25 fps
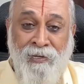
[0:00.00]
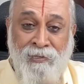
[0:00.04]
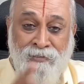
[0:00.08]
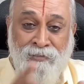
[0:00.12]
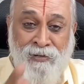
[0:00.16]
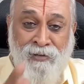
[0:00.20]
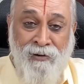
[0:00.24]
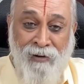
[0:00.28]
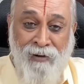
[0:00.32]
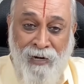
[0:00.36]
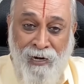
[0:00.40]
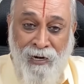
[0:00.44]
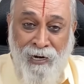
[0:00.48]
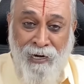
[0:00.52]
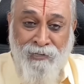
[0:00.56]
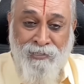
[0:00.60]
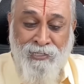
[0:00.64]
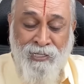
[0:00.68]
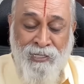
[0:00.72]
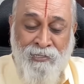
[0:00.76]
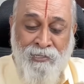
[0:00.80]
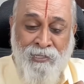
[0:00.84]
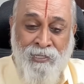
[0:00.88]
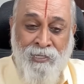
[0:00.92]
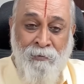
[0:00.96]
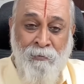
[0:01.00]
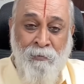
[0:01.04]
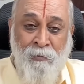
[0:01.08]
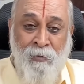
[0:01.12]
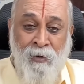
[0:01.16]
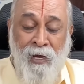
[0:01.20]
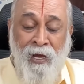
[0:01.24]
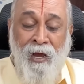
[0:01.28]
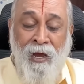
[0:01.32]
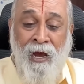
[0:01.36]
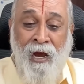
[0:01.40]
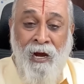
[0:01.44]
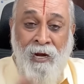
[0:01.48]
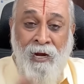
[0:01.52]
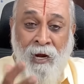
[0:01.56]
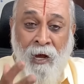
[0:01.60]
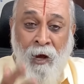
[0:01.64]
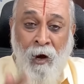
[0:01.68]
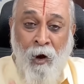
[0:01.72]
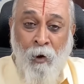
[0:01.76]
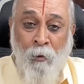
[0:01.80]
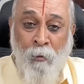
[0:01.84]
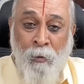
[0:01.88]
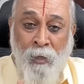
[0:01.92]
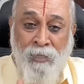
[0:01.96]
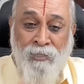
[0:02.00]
his relationship and how